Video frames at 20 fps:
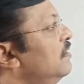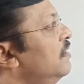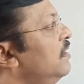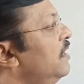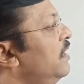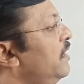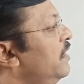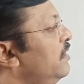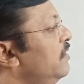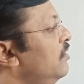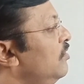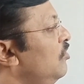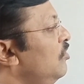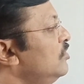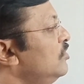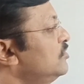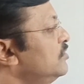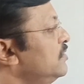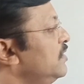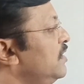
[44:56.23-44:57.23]
And
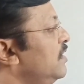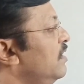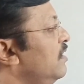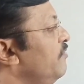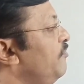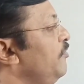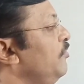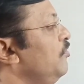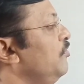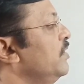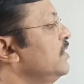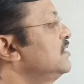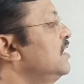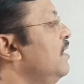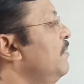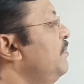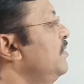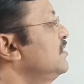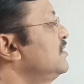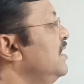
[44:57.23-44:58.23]
also there are a few
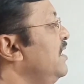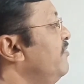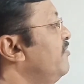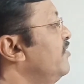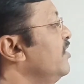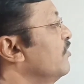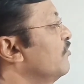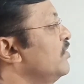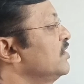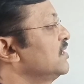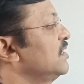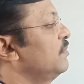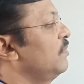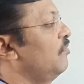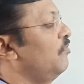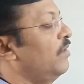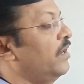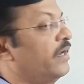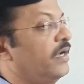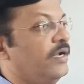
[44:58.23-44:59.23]
examples left in question number
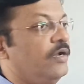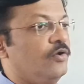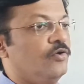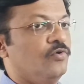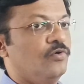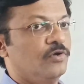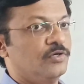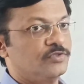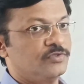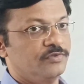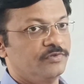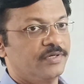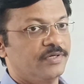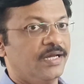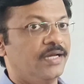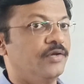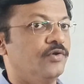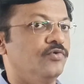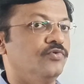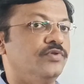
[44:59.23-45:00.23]
1 and 2 also. You
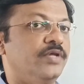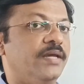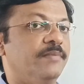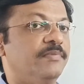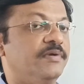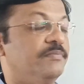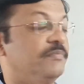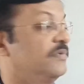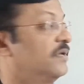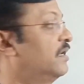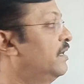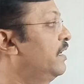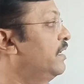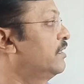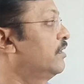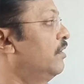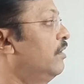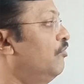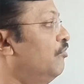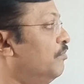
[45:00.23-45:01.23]
can do them at
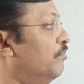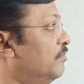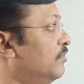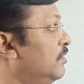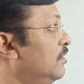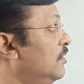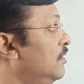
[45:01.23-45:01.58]
home.